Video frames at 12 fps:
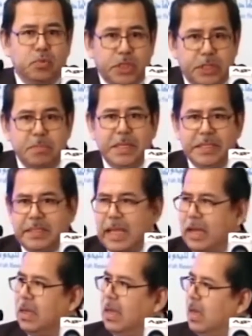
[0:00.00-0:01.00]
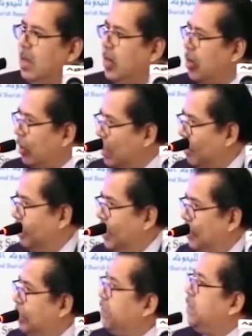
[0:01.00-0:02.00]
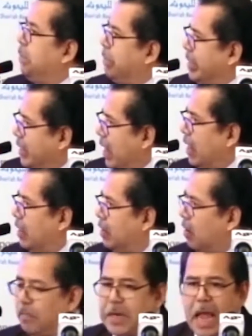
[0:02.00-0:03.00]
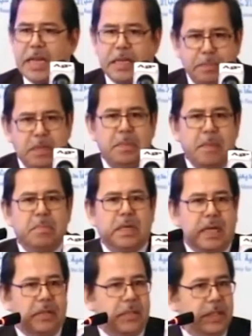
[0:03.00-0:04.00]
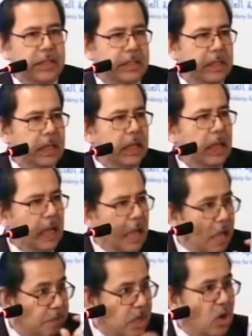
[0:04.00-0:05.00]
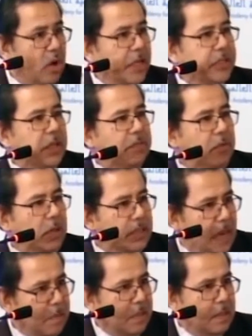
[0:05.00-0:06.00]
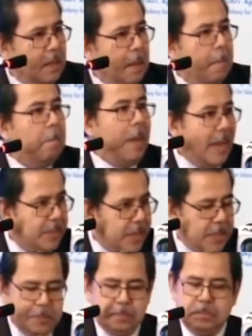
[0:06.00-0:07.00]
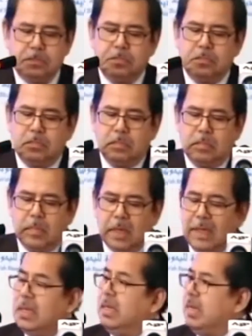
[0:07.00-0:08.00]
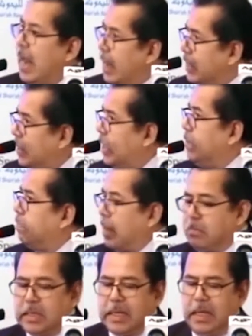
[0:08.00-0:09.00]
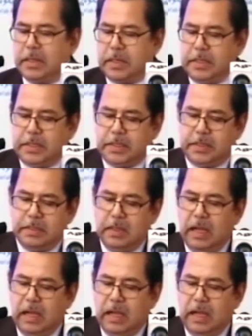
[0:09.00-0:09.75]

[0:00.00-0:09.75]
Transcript: which means that not even 50% of the IDB member countries have regulation for Islamic banking. 19 member countries